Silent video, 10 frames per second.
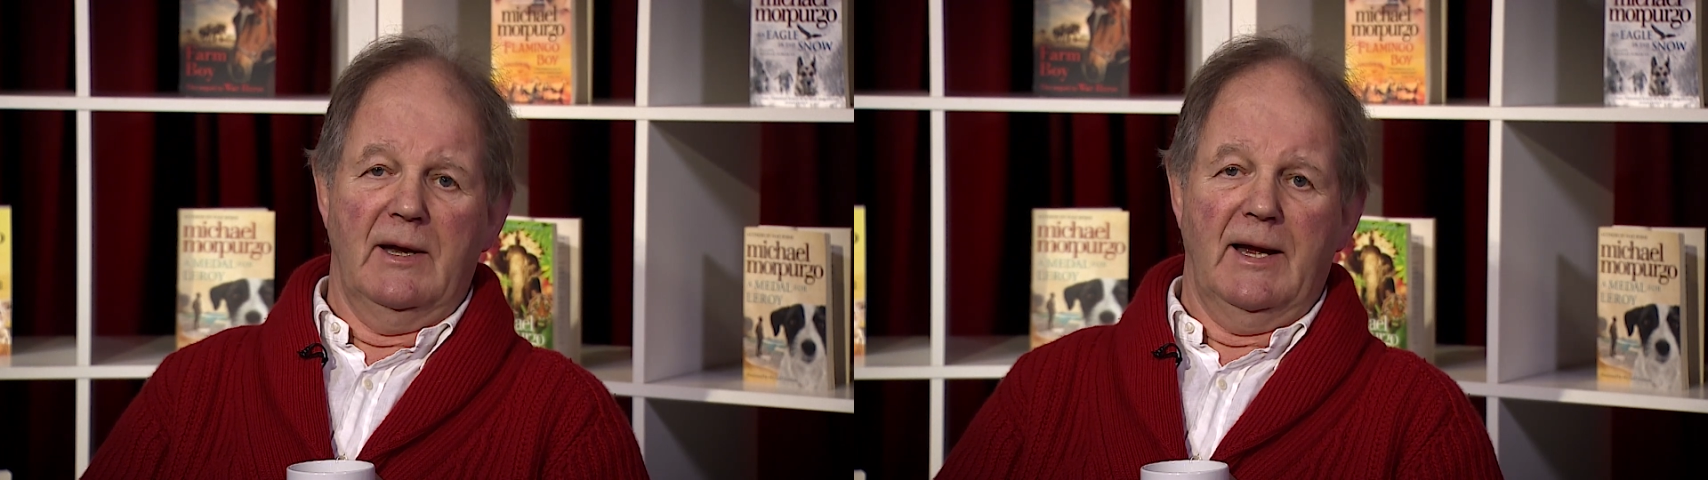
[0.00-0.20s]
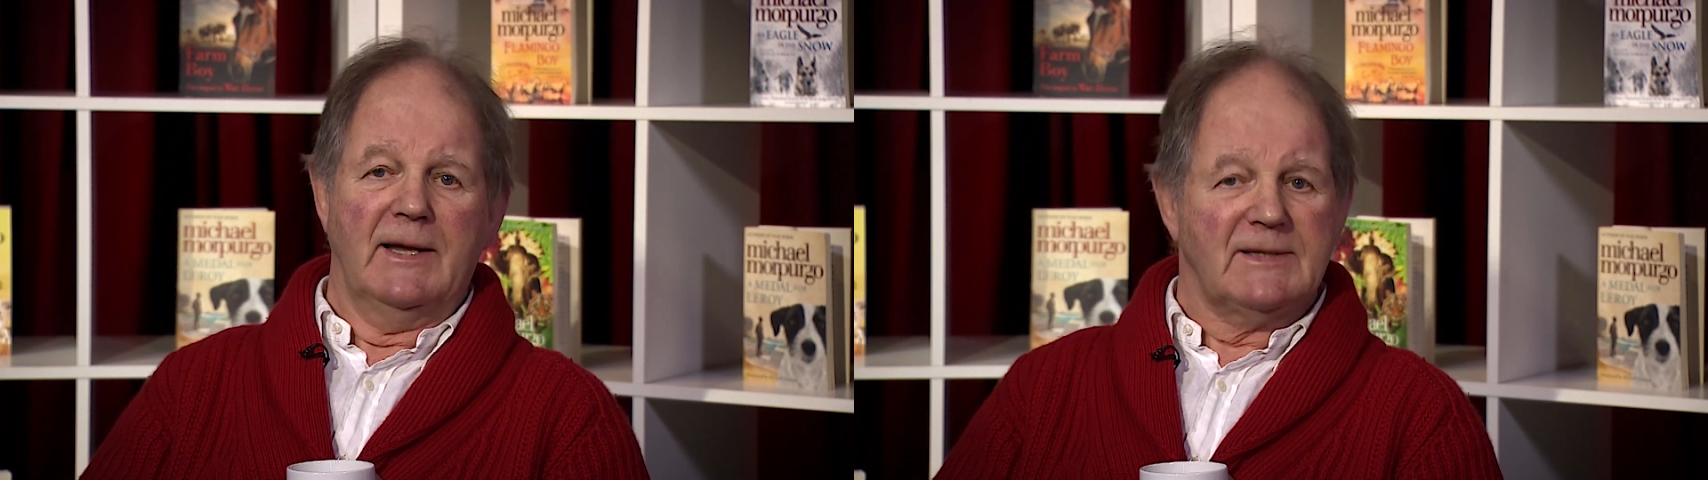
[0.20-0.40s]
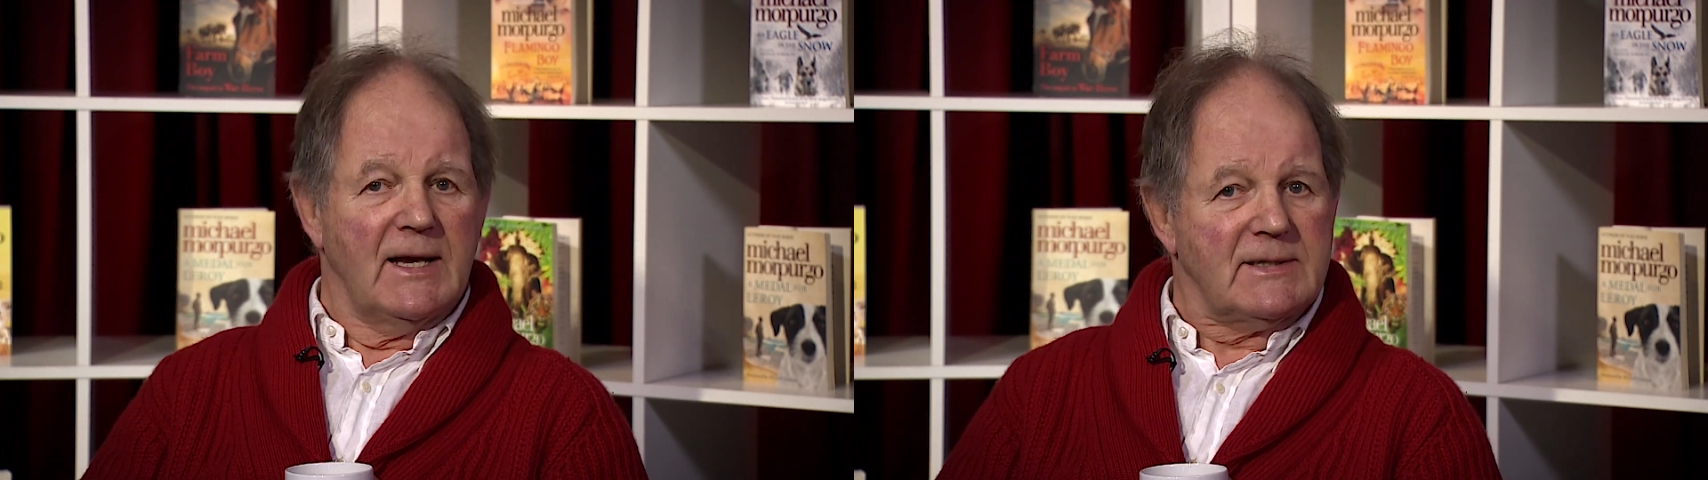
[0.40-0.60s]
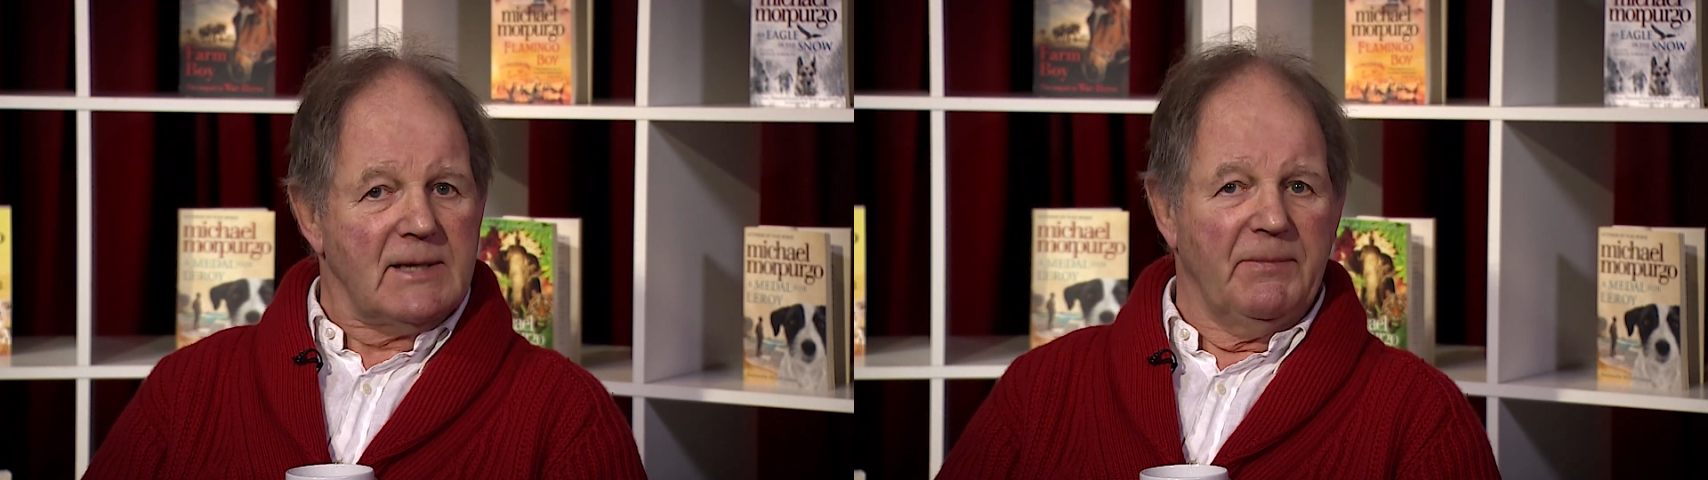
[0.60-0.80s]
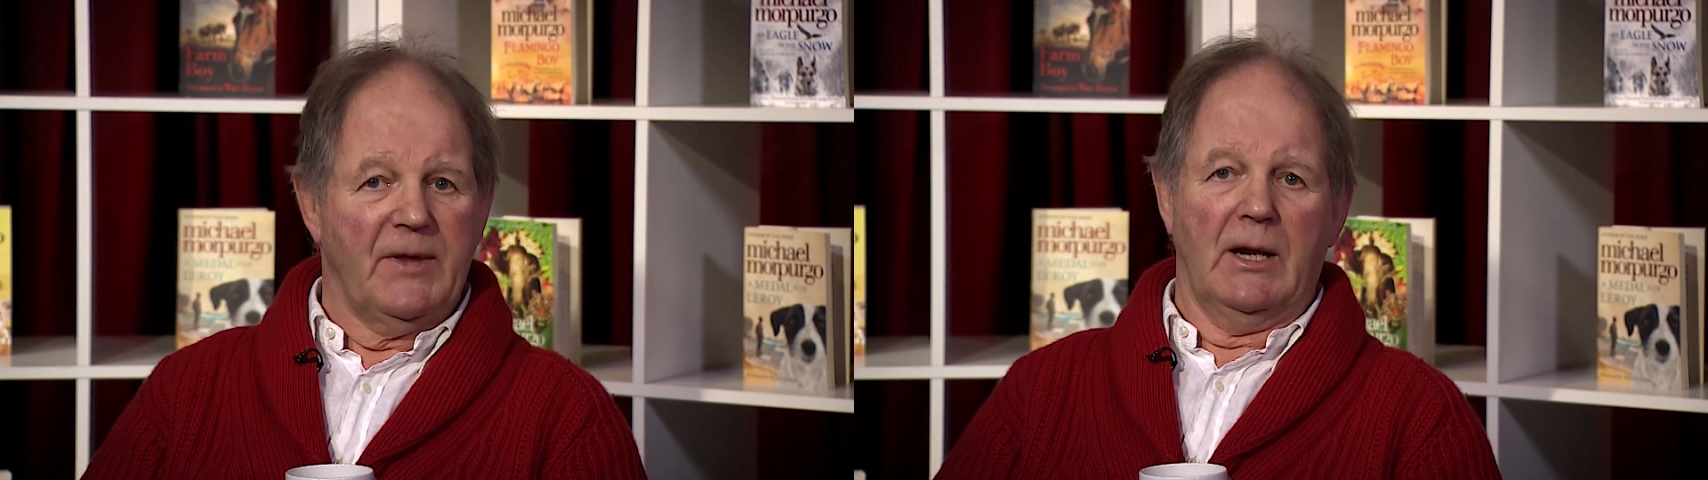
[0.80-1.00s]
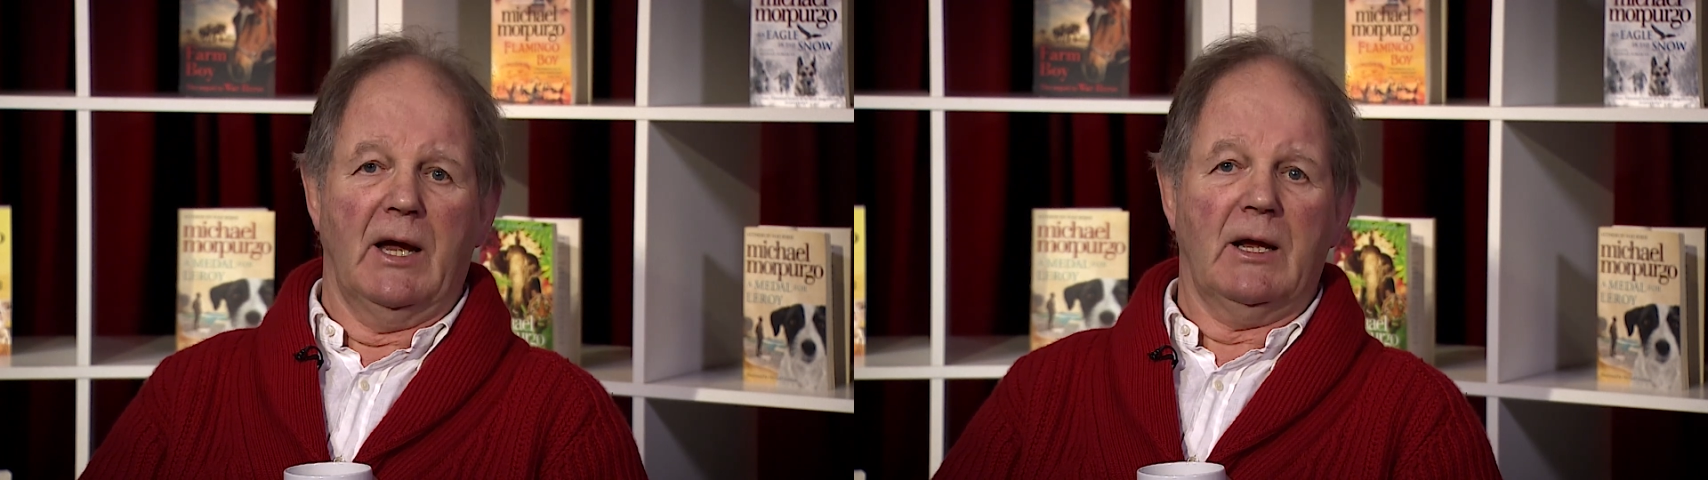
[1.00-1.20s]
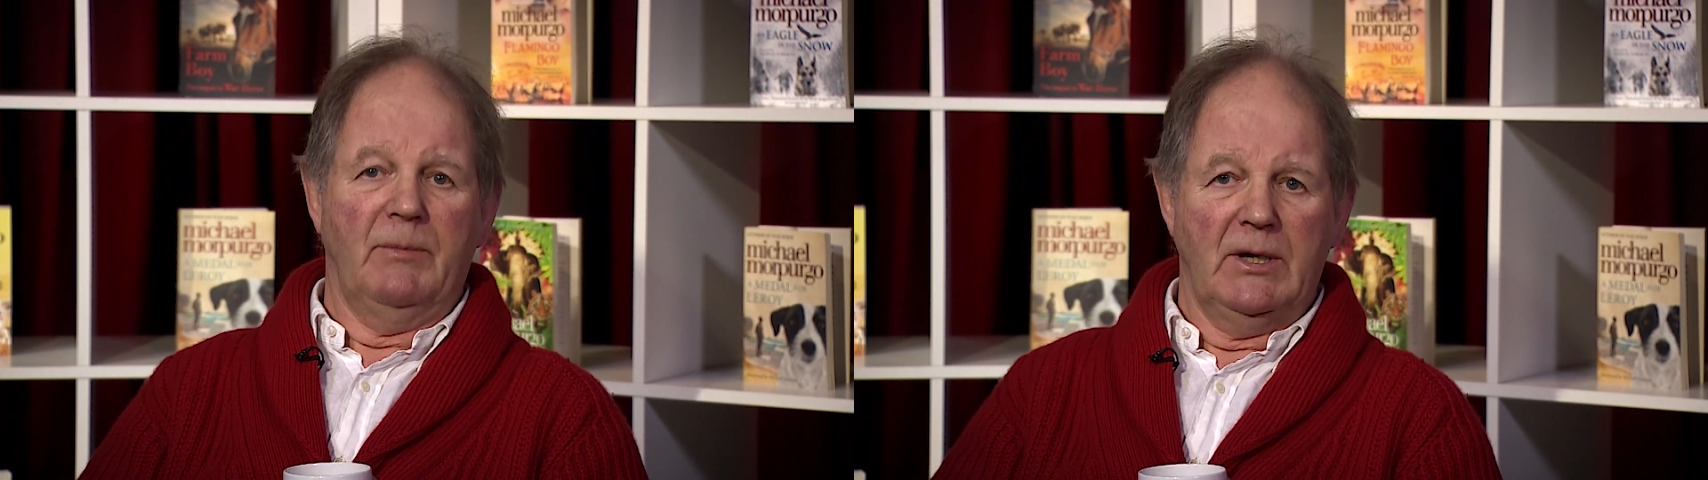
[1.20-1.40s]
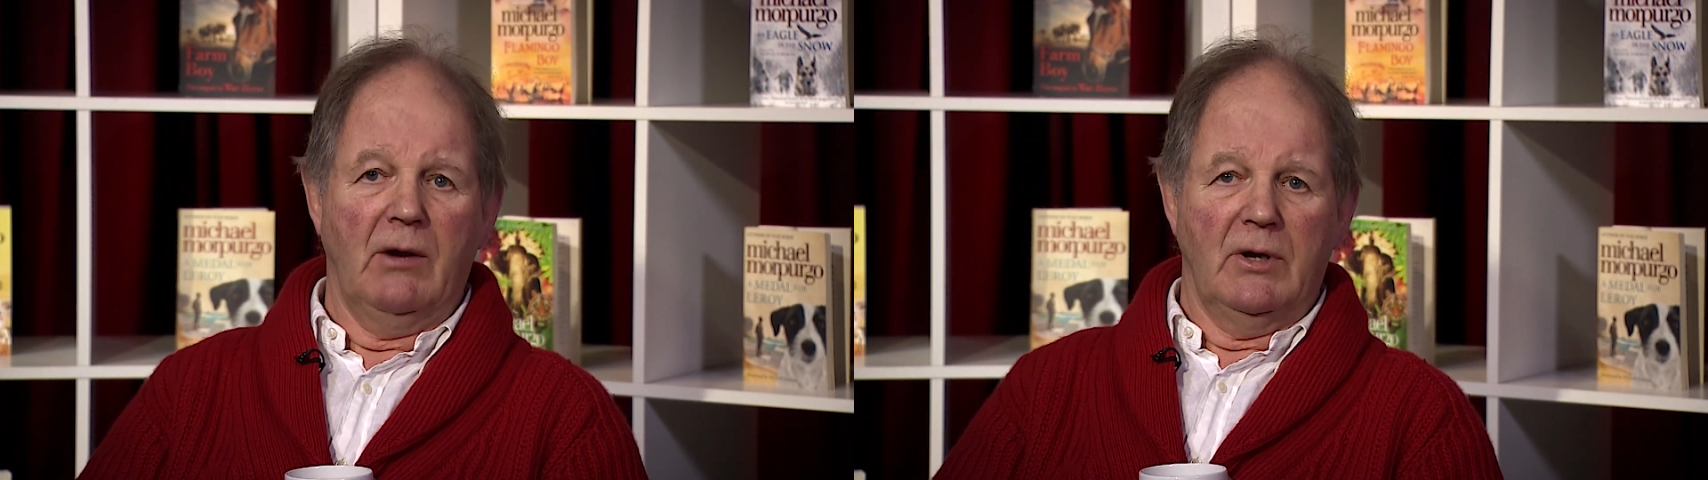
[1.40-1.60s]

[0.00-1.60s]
and said something like, and we don't